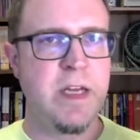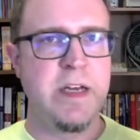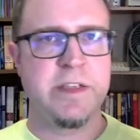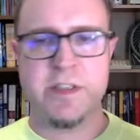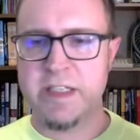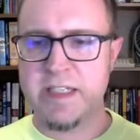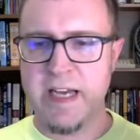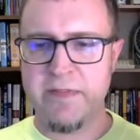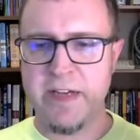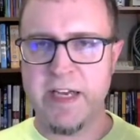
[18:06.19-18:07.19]
So this
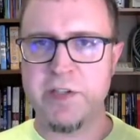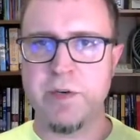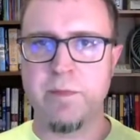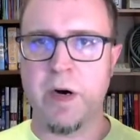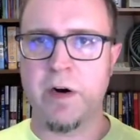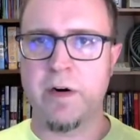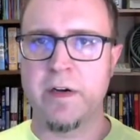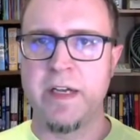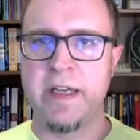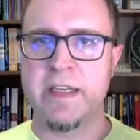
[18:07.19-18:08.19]
navigation bar
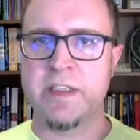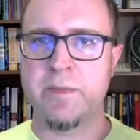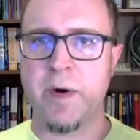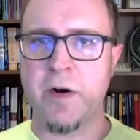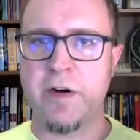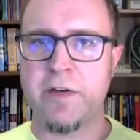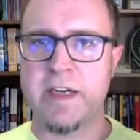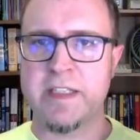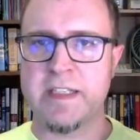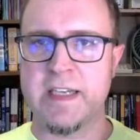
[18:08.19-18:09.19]
is the bar
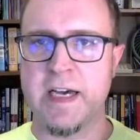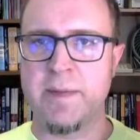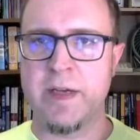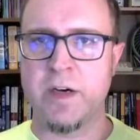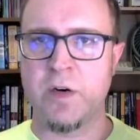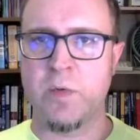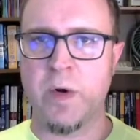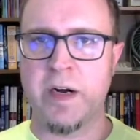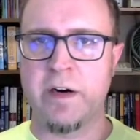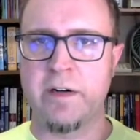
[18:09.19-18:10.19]
across the top here
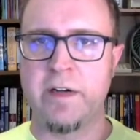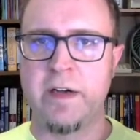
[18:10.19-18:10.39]
where